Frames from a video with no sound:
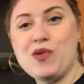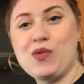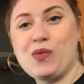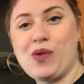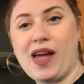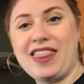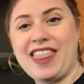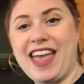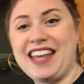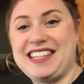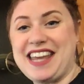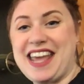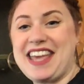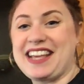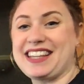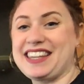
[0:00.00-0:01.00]
when they
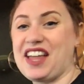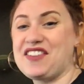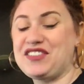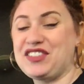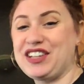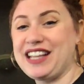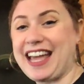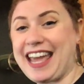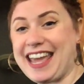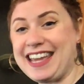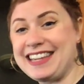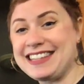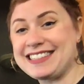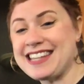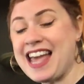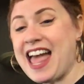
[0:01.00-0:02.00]
take level
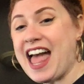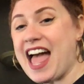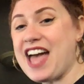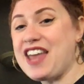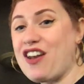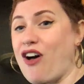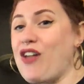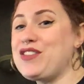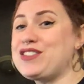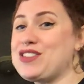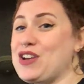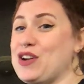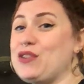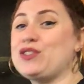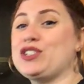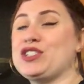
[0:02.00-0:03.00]
8. And
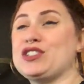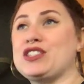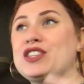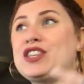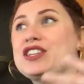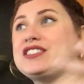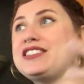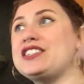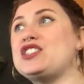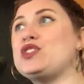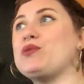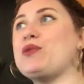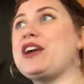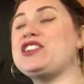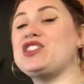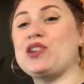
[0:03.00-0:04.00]
also the
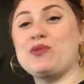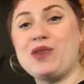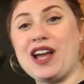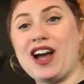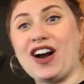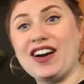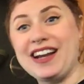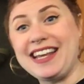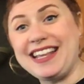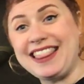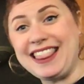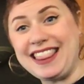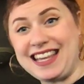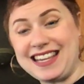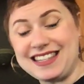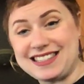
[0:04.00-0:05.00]
situation we are in
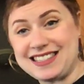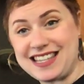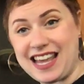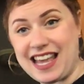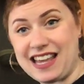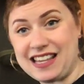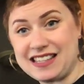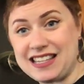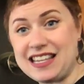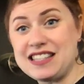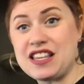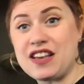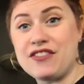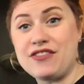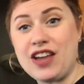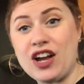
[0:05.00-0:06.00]
these days is
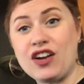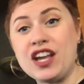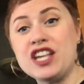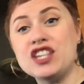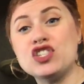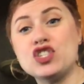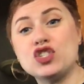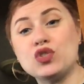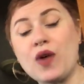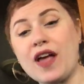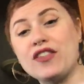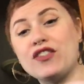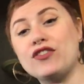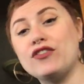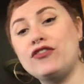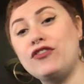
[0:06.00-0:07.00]
a very
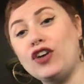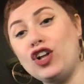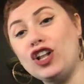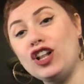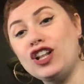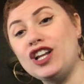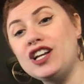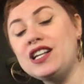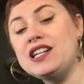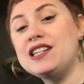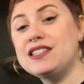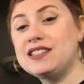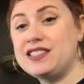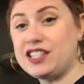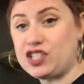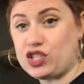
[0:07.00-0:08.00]
stressful
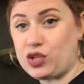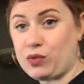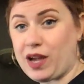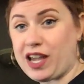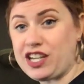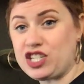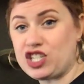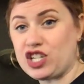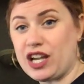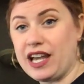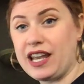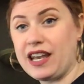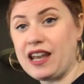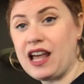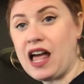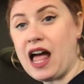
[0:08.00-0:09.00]
situation.